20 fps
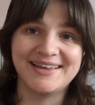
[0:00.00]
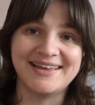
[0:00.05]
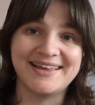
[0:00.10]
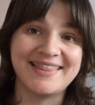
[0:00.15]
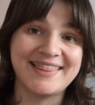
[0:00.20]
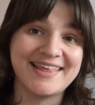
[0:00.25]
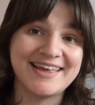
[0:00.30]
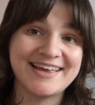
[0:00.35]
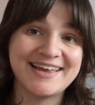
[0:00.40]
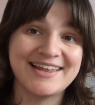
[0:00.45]

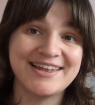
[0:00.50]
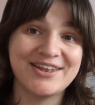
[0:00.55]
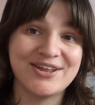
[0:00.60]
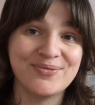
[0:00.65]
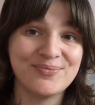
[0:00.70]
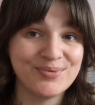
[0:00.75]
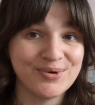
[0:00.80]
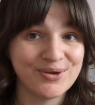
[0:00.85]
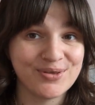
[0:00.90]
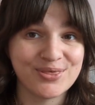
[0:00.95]
And then
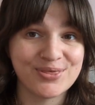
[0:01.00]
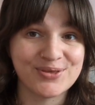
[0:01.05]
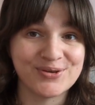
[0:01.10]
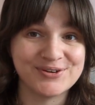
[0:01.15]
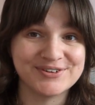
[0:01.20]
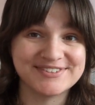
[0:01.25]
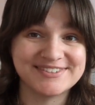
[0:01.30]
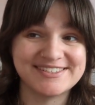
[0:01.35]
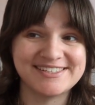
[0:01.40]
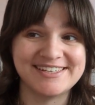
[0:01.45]
number
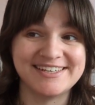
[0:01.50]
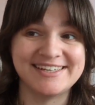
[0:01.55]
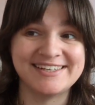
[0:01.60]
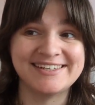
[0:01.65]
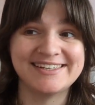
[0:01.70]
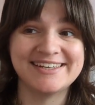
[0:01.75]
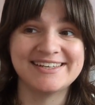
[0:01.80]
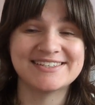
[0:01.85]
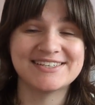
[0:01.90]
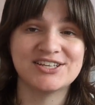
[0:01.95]

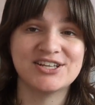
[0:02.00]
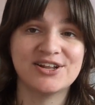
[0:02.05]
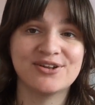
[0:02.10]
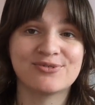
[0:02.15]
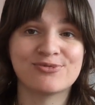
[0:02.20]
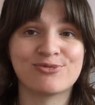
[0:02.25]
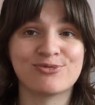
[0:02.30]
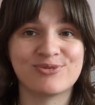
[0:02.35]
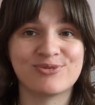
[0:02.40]
13 is another